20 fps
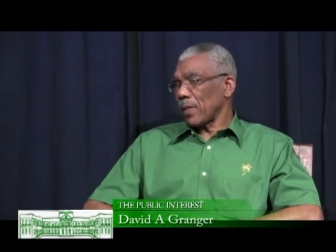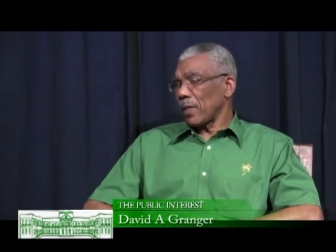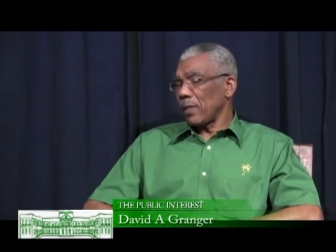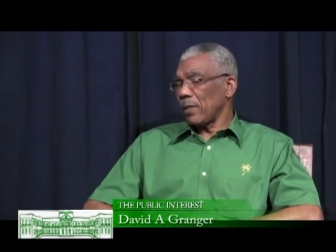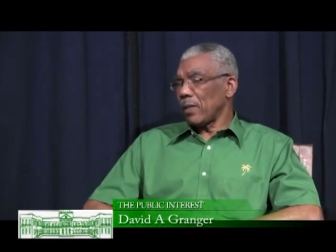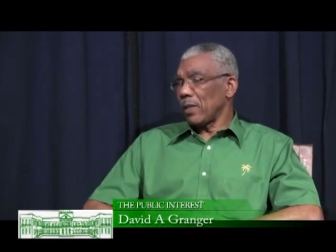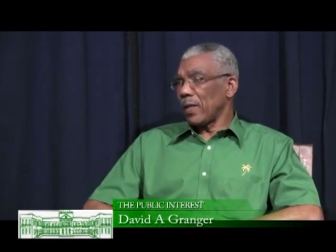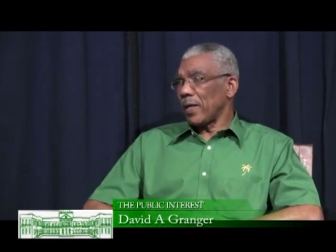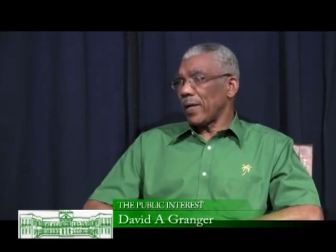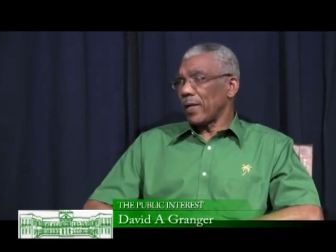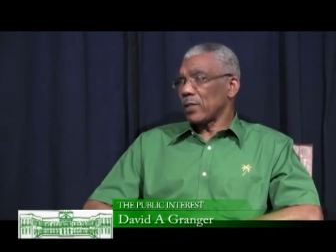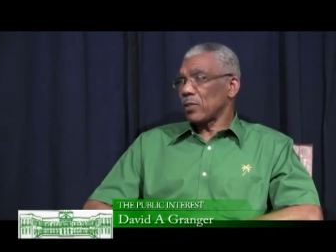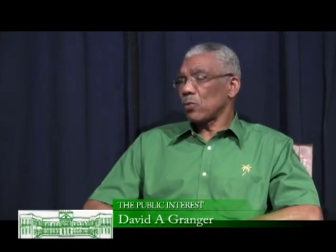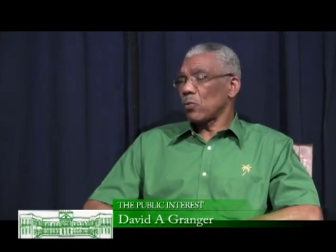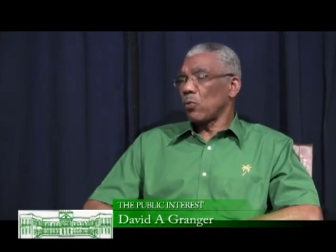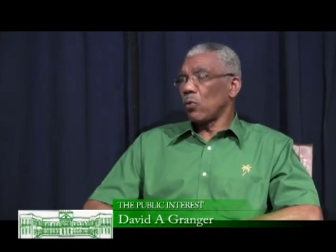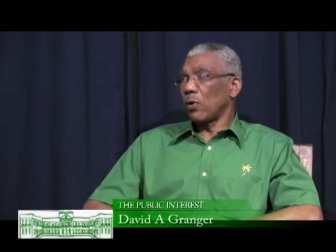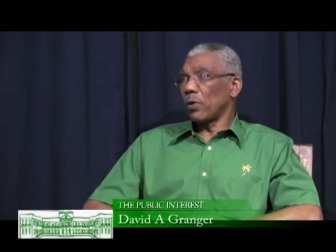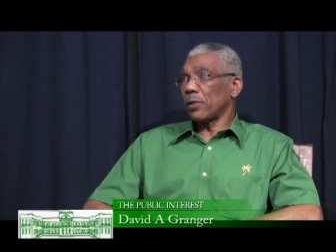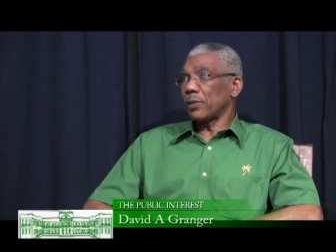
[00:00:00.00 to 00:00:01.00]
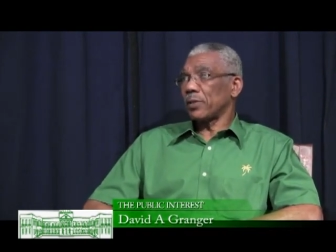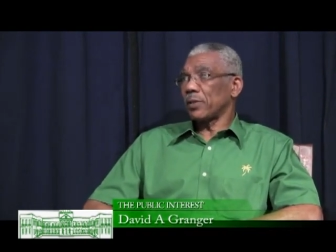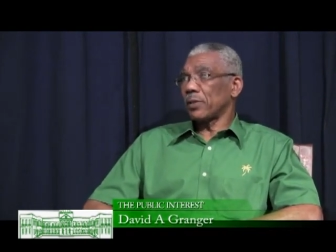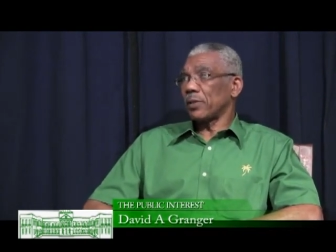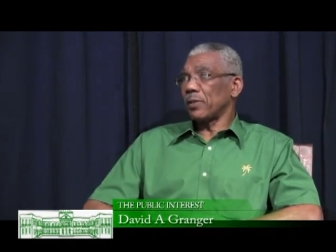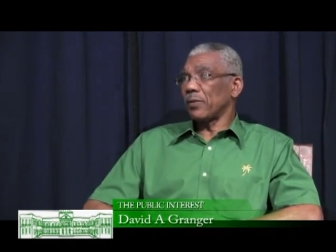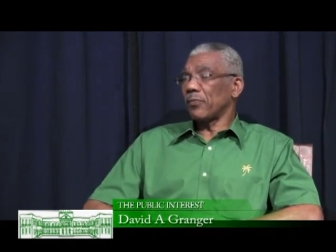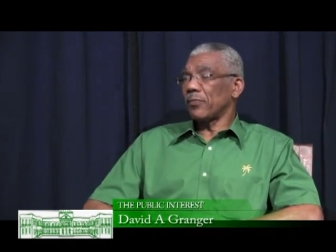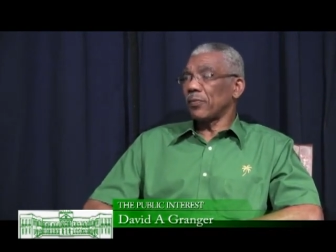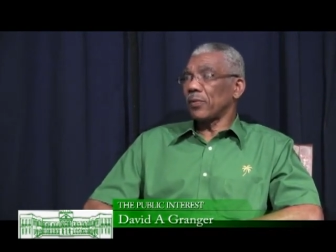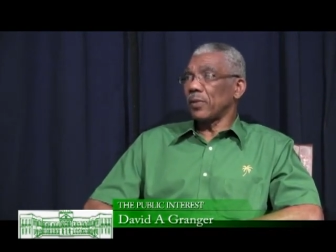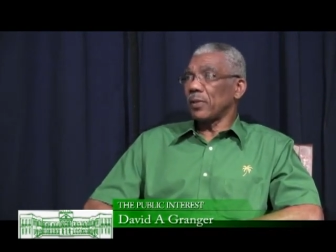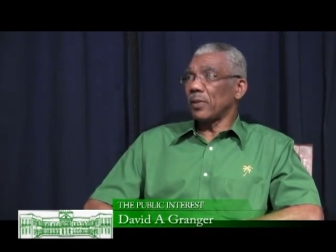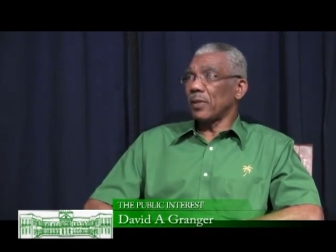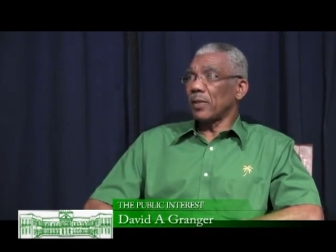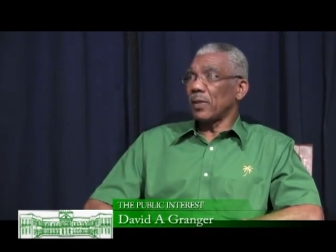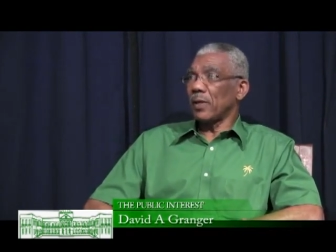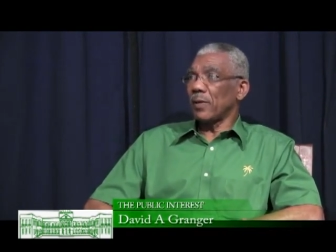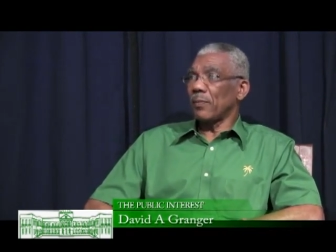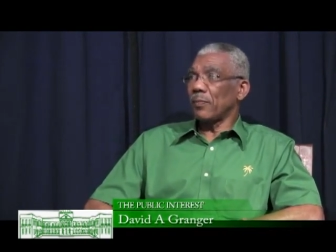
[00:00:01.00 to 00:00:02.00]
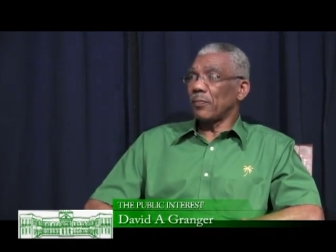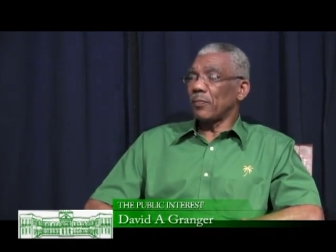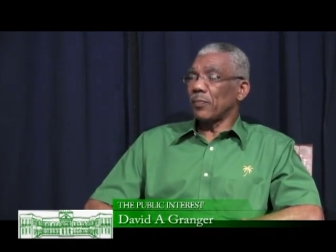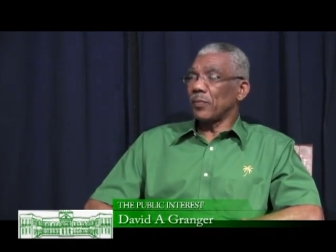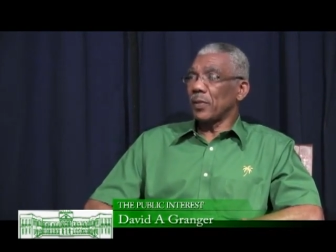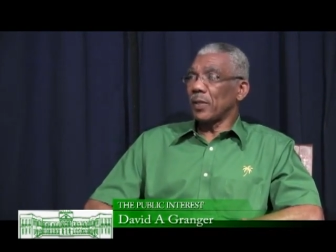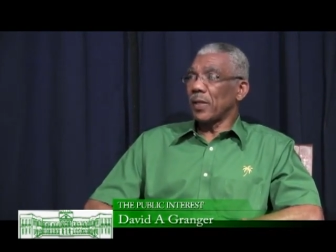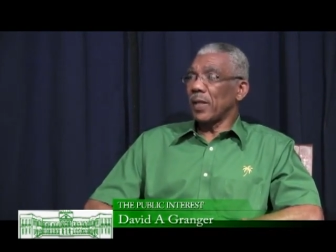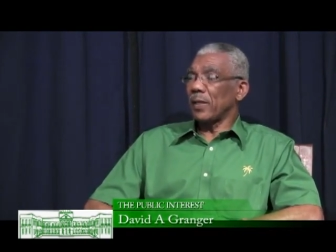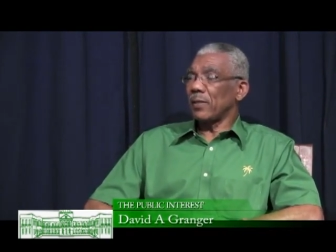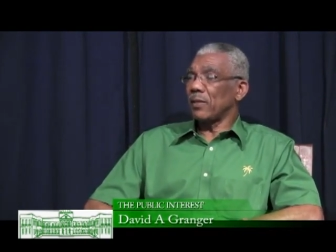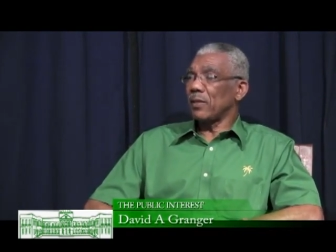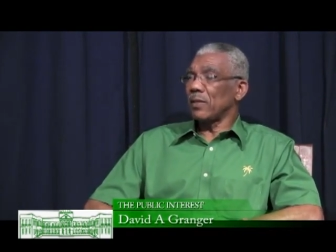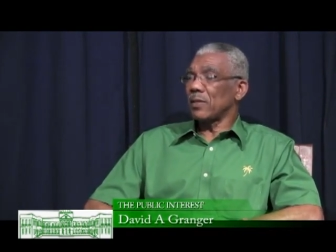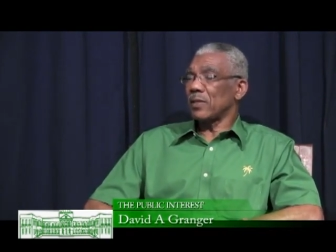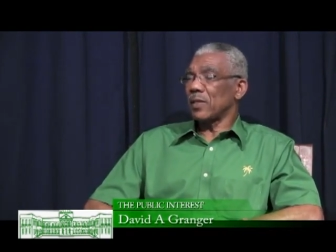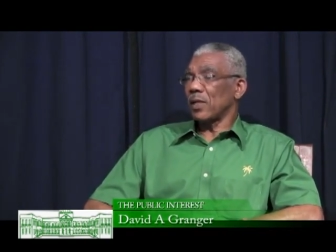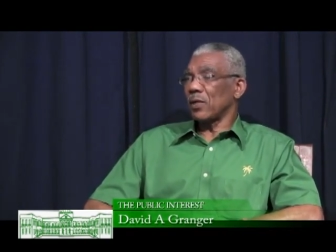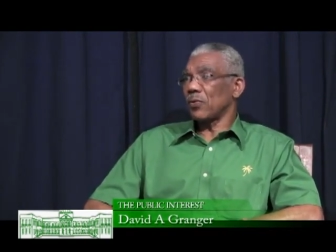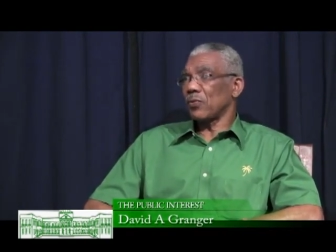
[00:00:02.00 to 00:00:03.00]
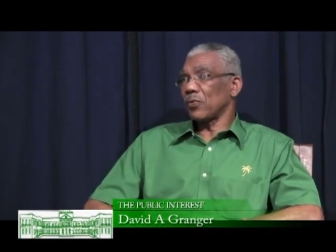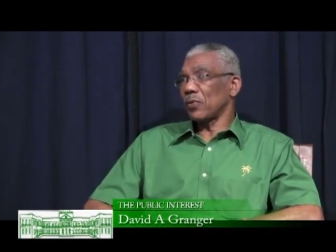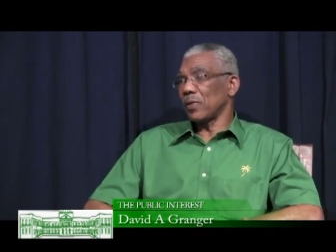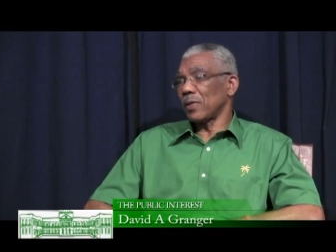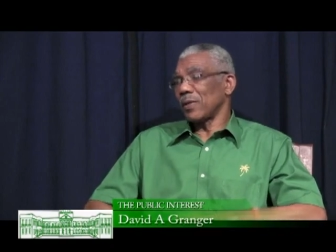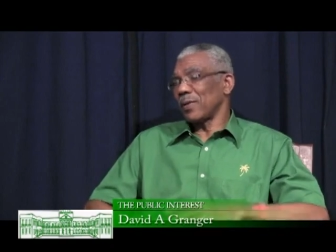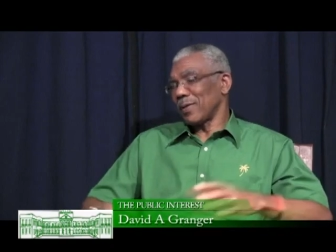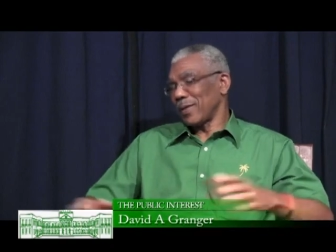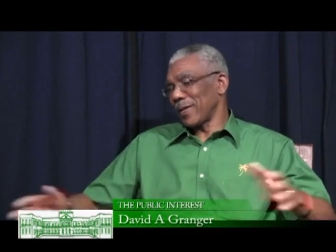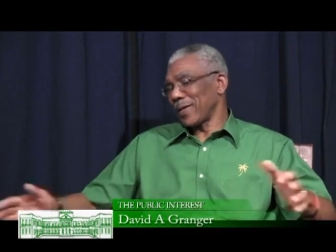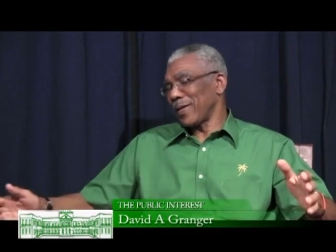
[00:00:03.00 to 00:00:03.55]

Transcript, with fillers: in the last quarter of the, um, the 19th century.